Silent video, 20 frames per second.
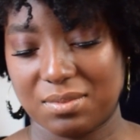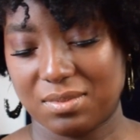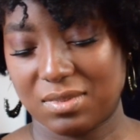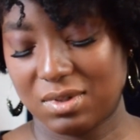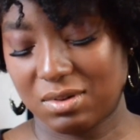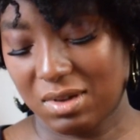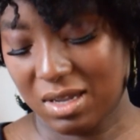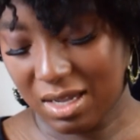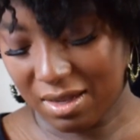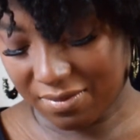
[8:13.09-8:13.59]

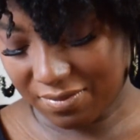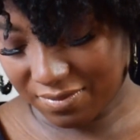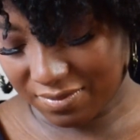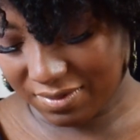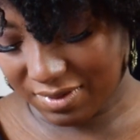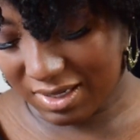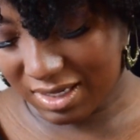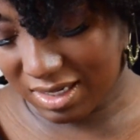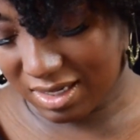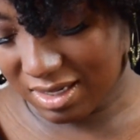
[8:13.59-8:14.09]
Do I have
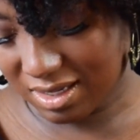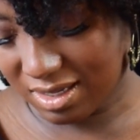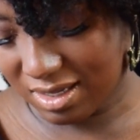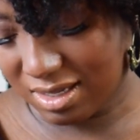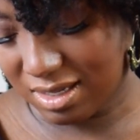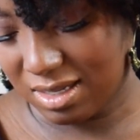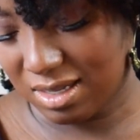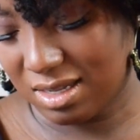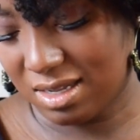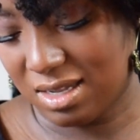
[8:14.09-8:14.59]
any?
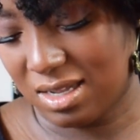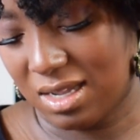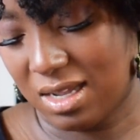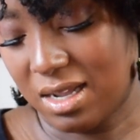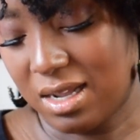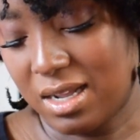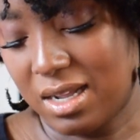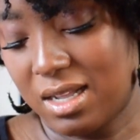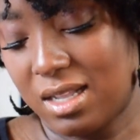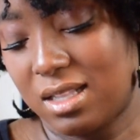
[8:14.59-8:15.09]

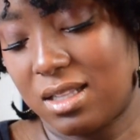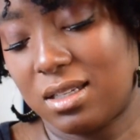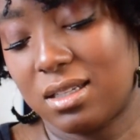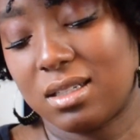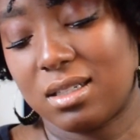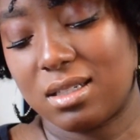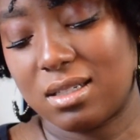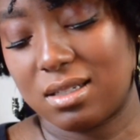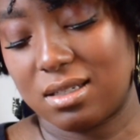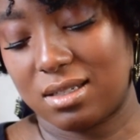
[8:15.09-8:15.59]

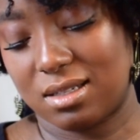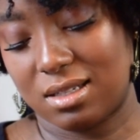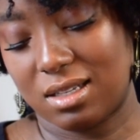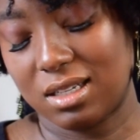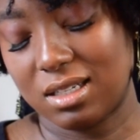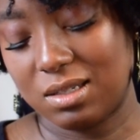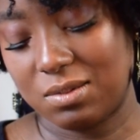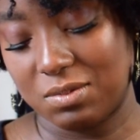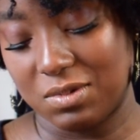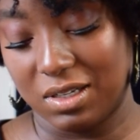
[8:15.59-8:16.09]

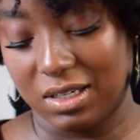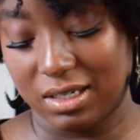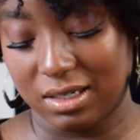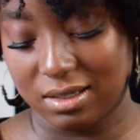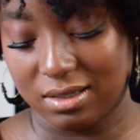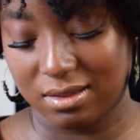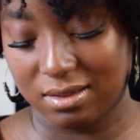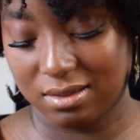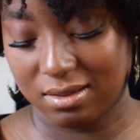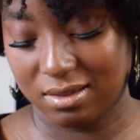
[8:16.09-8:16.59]
This
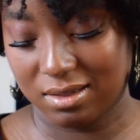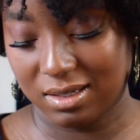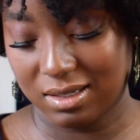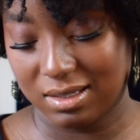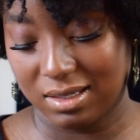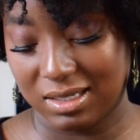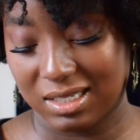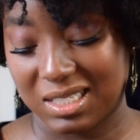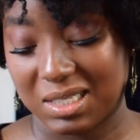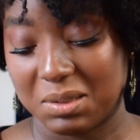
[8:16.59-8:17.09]
one
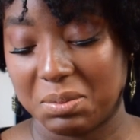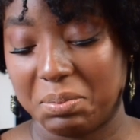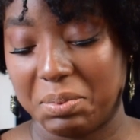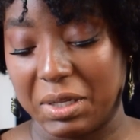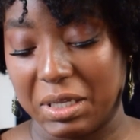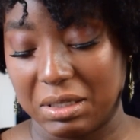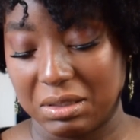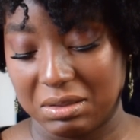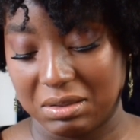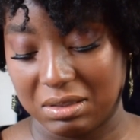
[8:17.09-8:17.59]
is
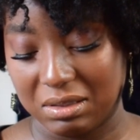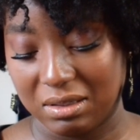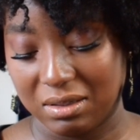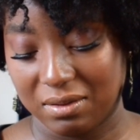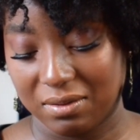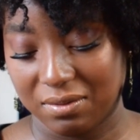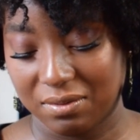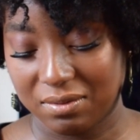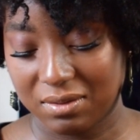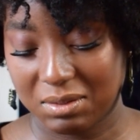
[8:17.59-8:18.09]

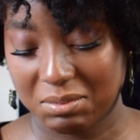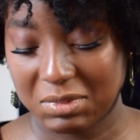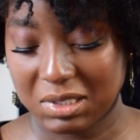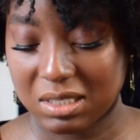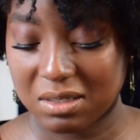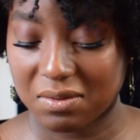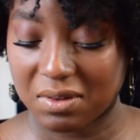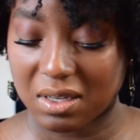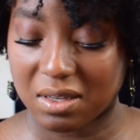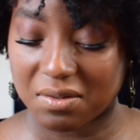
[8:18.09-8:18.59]
expensive. Let me
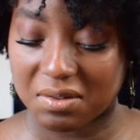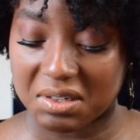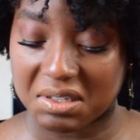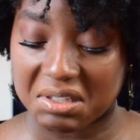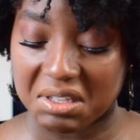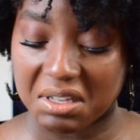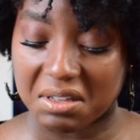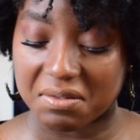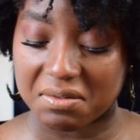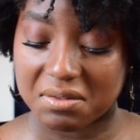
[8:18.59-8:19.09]
see if I have any
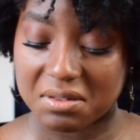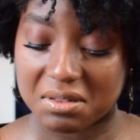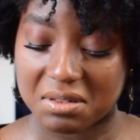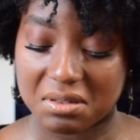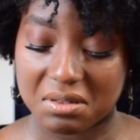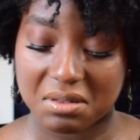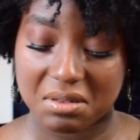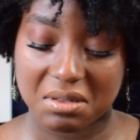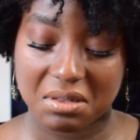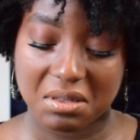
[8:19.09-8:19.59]
left.
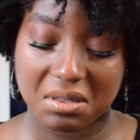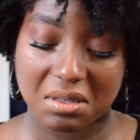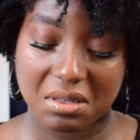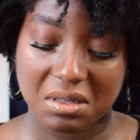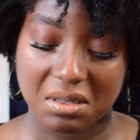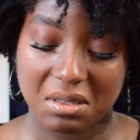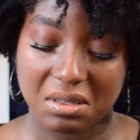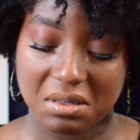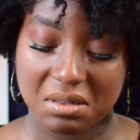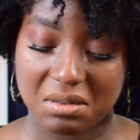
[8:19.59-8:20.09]

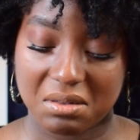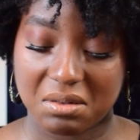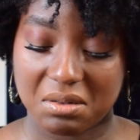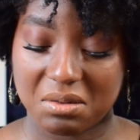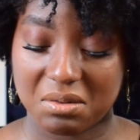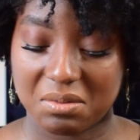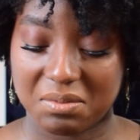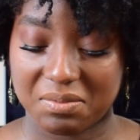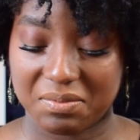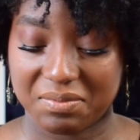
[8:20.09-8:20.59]

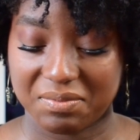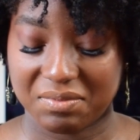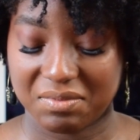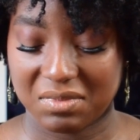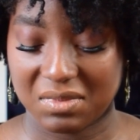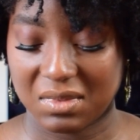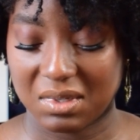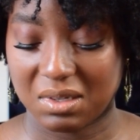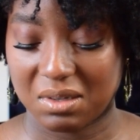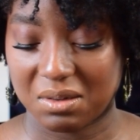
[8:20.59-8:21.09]
No,
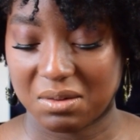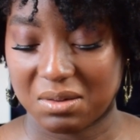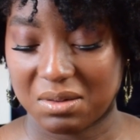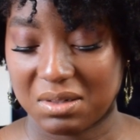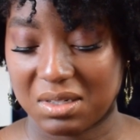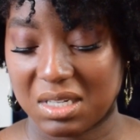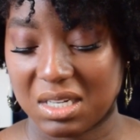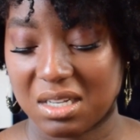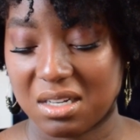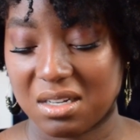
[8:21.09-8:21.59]

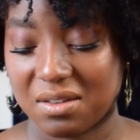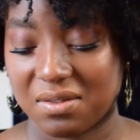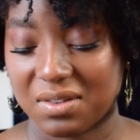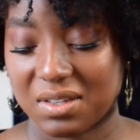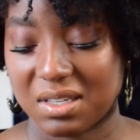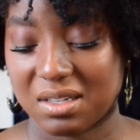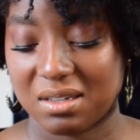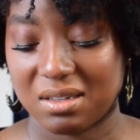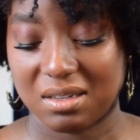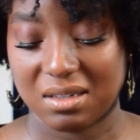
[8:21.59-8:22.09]
none of
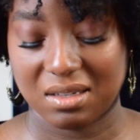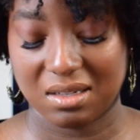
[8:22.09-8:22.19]
it.